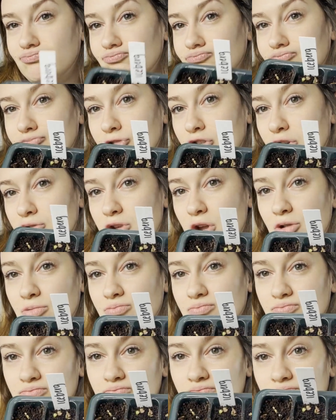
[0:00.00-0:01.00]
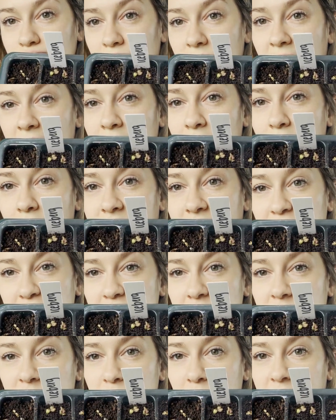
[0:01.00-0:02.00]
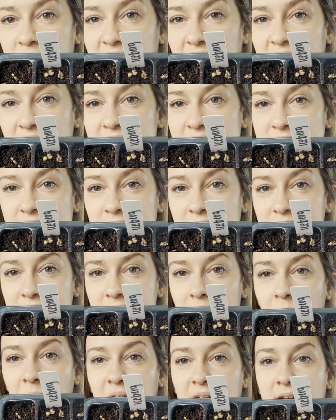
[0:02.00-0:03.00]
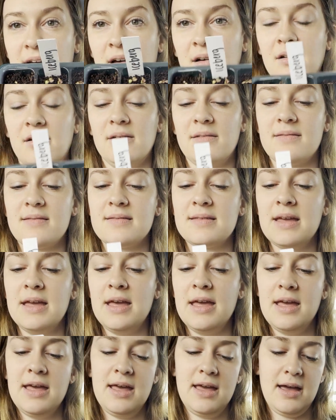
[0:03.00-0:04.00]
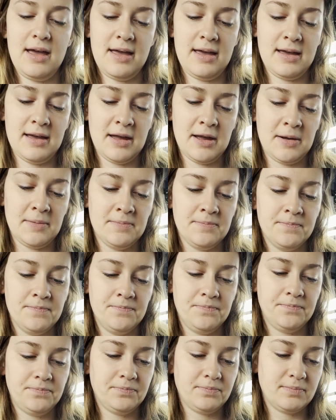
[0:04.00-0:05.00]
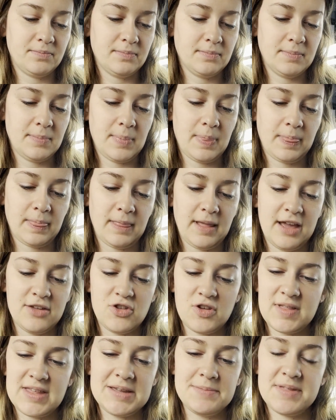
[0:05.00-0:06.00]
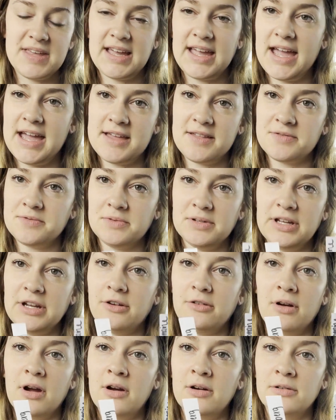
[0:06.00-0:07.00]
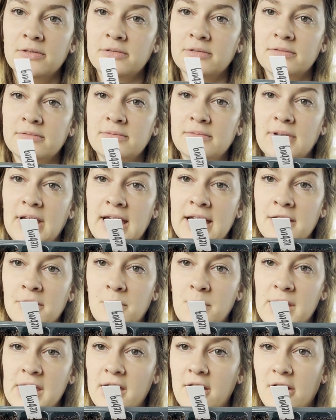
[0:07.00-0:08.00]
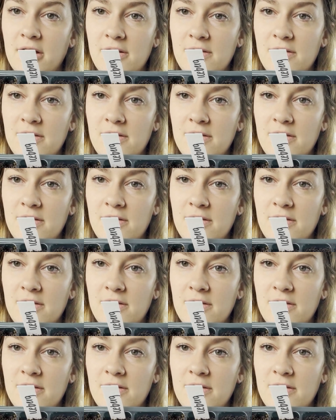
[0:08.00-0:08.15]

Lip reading: don't know. I don't know if I should be moving it into something else. It just seems like it hasn't really grown in a week or